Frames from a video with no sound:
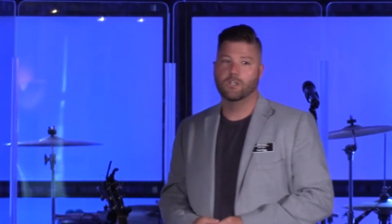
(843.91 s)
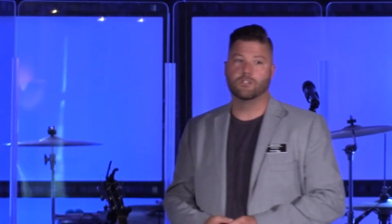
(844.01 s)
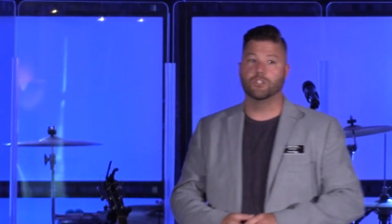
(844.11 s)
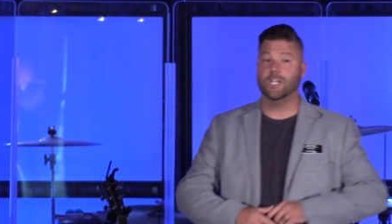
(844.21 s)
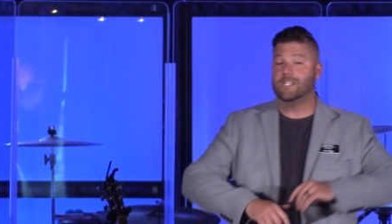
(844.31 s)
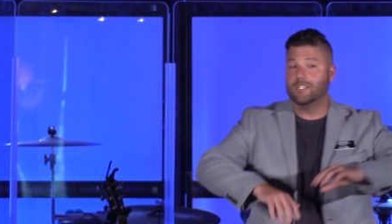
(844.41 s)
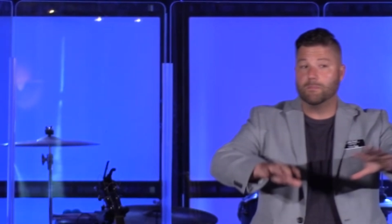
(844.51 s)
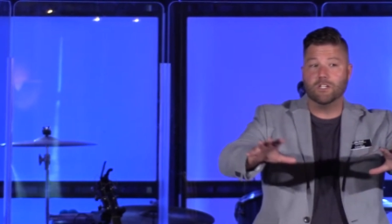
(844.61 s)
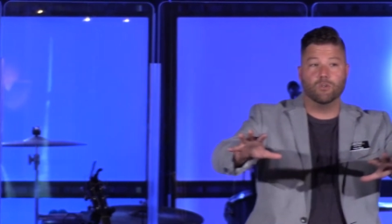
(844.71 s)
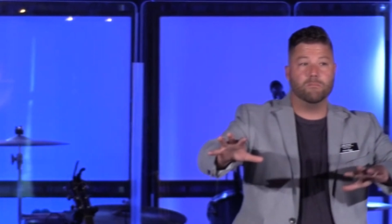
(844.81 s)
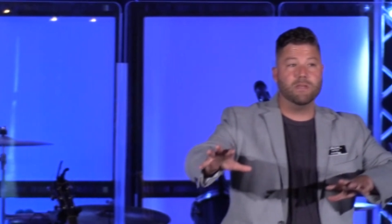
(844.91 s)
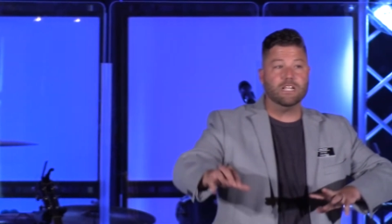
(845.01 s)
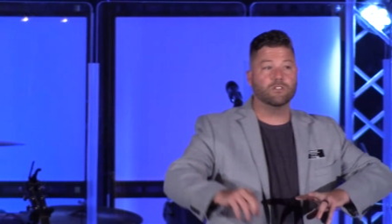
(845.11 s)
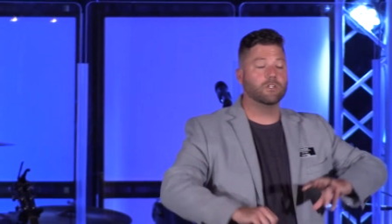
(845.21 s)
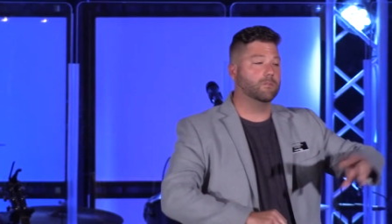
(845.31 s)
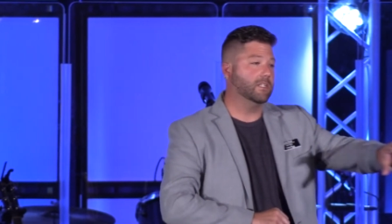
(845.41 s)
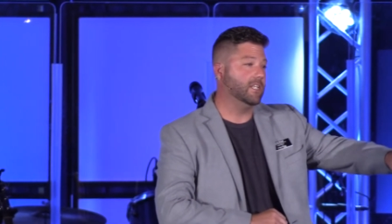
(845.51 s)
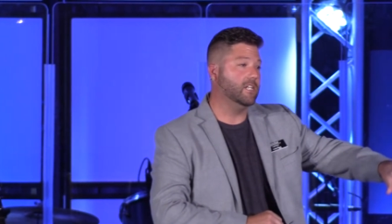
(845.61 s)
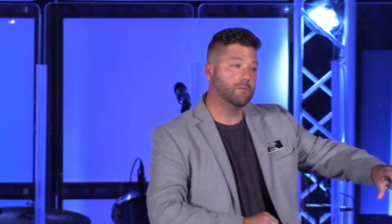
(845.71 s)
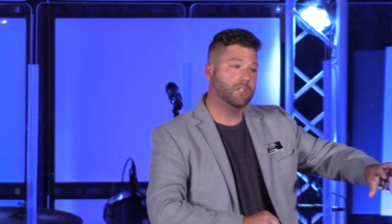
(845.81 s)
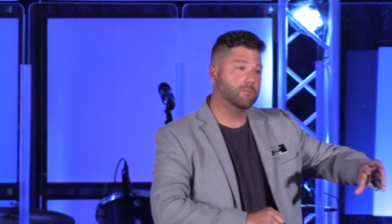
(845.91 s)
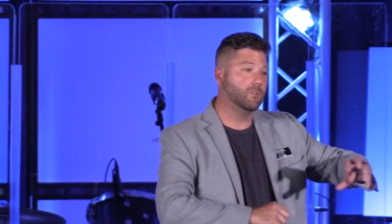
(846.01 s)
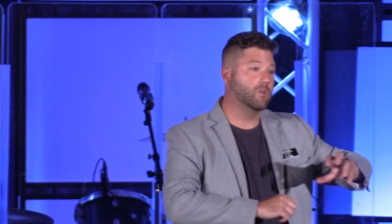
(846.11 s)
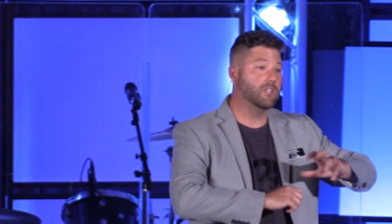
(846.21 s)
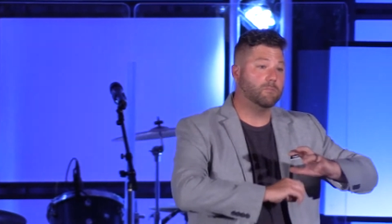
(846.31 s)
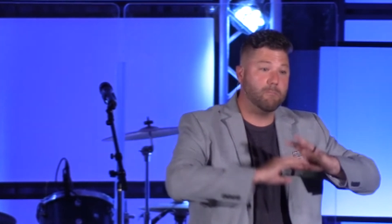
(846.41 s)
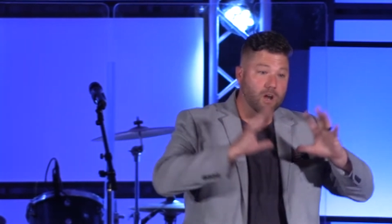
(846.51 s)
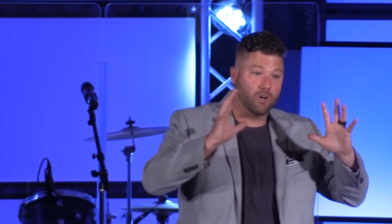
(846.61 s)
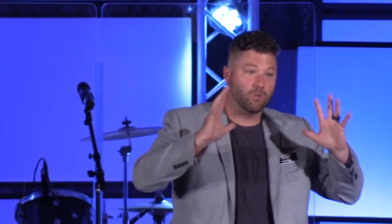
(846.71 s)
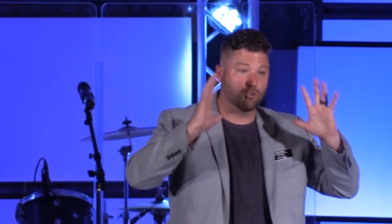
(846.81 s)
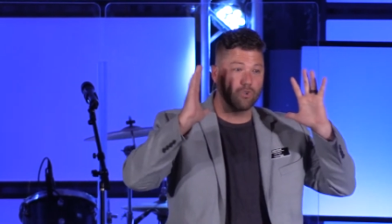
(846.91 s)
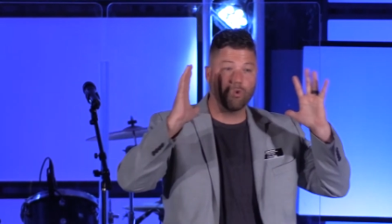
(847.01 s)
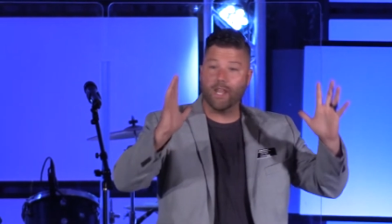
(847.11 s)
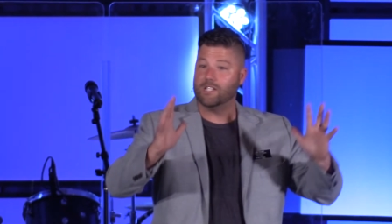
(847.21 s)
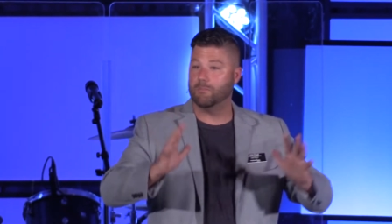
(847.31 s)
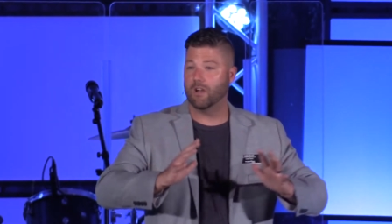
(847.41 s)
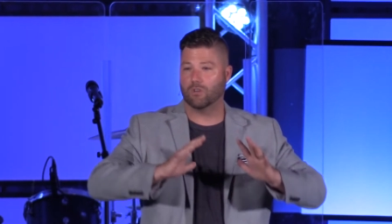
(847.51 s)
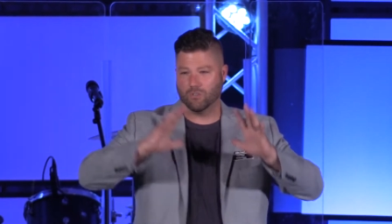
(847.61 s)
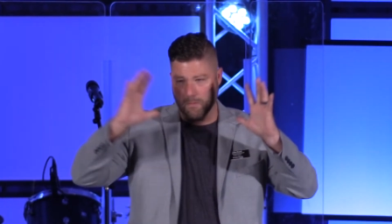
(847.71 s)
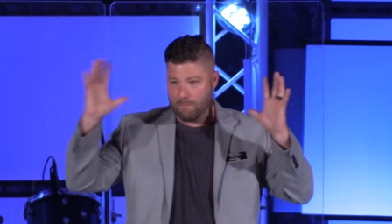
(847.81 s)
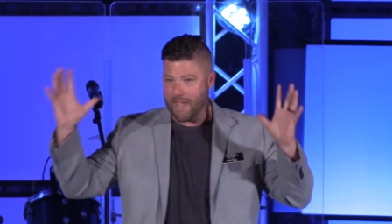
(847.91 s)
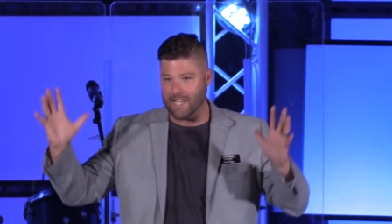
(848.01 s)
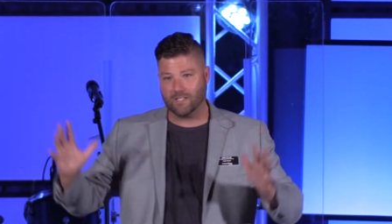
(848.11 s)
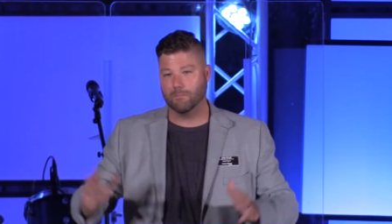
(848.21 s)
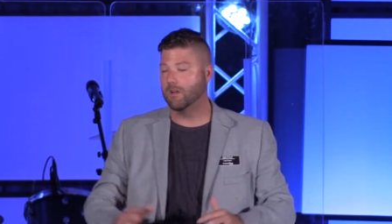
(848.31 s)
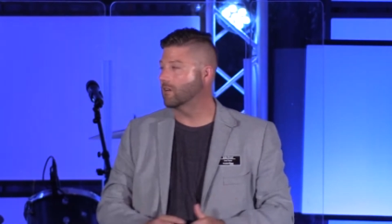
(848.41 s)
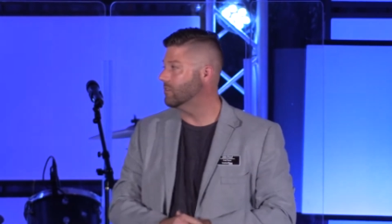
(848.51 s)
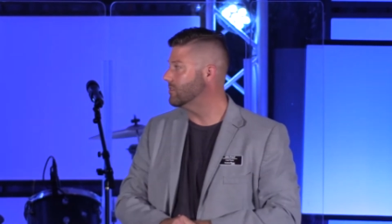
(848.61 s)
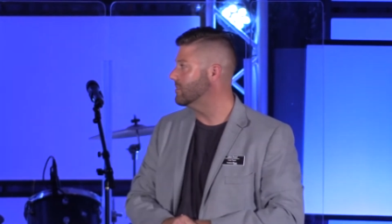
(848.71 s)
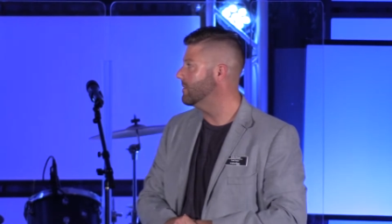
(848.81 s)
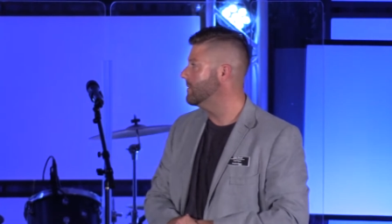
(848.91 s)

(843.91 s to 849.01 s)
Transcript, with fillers: And so Jesus has been doing ministry, he's been teaching, but he's been doing these miracles, crazy miracles, amazing miracles.